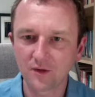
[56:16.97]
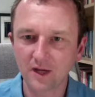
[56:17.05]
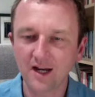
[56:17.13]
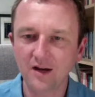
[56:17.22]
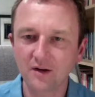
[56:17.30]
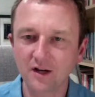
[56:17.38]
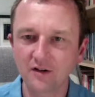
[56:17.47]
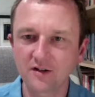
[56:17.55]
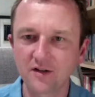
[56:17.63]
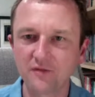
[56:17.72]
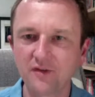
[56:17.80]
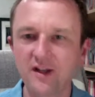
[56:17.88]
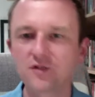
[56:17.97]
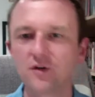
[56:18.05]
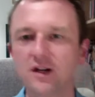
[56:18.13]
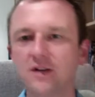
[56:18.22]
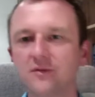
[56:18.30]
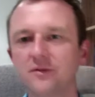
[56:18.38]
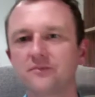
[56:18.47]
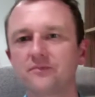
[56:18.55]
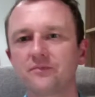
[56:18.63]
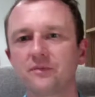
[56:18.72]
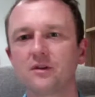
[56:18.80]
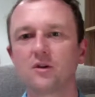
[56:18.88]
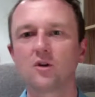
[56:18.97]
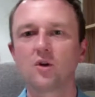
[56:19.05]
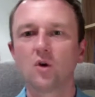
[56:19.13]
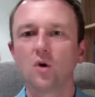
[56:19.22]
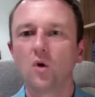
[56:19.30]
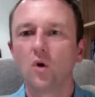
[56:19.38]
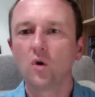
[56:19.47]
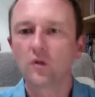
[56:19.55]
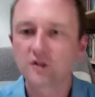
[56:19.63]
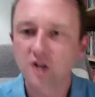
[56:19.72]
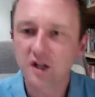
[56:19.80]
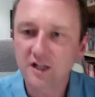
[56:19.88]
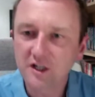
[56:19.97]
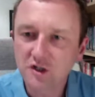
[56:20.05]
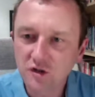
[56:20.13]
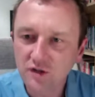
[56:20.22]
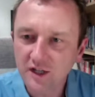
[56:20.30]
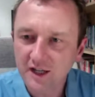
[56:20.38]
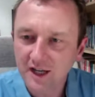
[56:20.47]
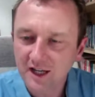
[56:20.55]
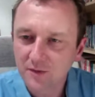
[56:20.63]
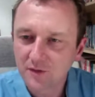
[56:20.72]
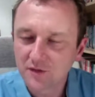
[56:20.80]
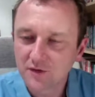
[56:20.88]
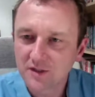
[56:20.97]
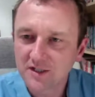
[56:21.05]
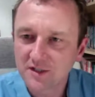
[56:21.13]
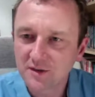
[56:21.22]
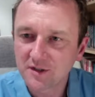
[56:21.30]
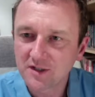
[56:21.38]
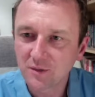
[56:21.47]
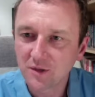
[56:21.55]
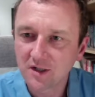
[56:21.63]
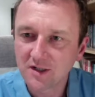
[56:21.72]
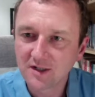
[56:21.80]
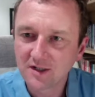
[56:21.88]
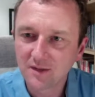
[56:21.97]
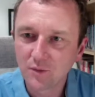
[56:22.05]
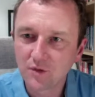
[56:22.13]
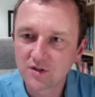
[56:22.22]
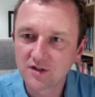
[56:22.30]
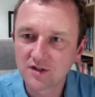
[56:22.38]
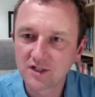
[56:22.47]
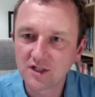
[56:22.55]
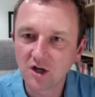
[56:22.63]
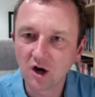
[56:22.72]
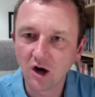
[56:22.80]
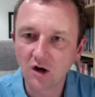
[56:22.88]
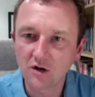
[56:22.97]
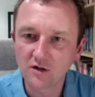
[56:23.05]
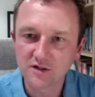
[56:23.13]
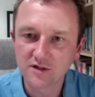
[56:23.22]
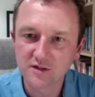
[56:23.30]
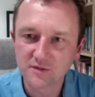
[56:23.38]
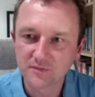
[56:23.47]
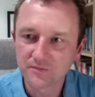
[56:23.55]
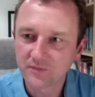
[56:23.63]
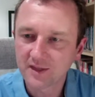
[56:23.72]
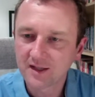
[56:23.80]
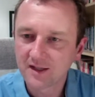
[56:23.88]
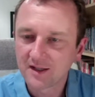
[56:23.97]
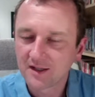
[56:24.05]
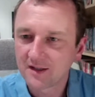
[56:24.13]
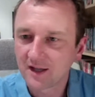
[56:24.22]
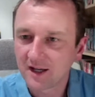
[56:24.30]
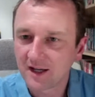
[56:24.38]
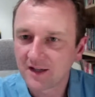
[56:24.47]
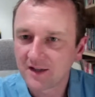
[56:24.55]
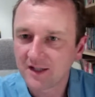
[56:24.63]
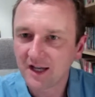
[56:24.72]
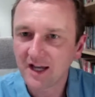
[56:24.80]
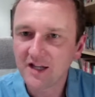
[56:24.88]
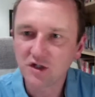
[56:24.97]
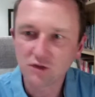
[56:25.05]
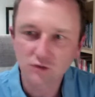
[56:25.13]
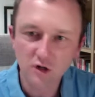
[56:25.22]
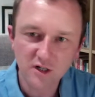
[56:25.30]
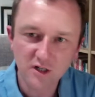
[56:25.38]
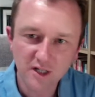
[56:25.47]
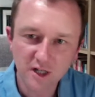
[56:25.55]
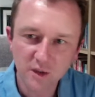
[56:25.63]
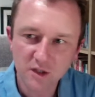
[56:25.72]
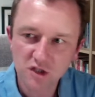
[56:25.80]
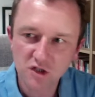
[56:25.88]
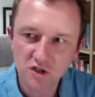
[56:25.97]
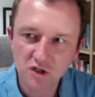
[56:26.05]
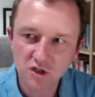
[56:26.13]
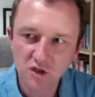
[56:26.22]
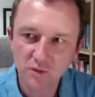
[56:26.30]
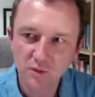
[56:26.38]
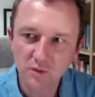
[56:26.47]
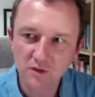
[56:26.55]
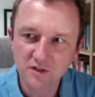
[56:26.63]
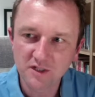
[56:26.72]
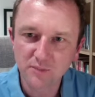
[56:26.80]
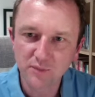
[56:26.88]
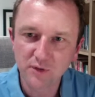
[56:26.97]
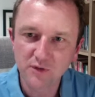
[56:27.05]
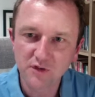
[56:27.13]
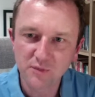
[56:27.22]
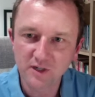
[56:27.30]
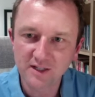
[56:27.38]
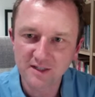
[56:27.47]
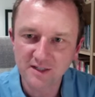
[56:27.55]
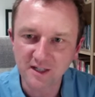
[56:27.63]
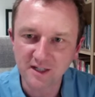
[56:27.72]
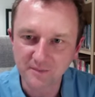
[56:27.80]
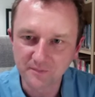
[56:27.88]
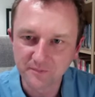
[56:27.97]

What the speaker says: our current affairs round, the Chinese New Year animal for 2021 was the ox. The aging rocker in question 2, we wanted Bruce Springsteen.